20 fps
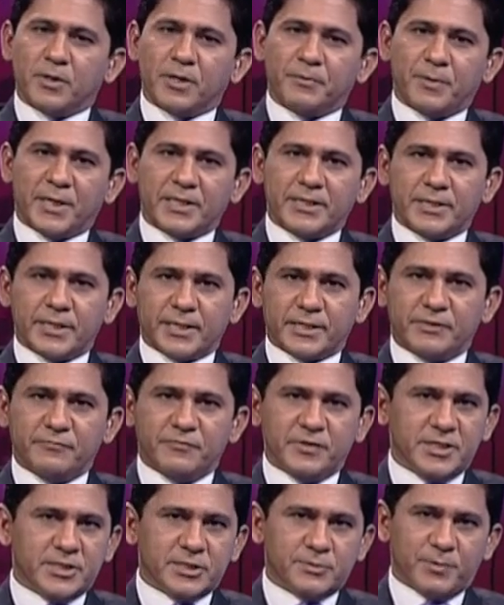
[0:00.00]
by their
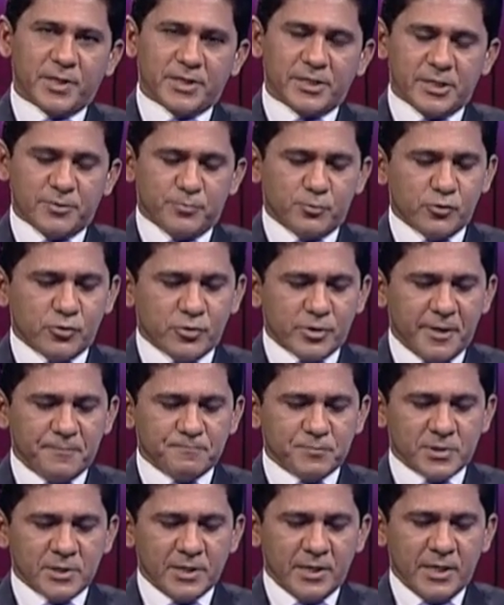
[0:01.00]
activities, by their programs.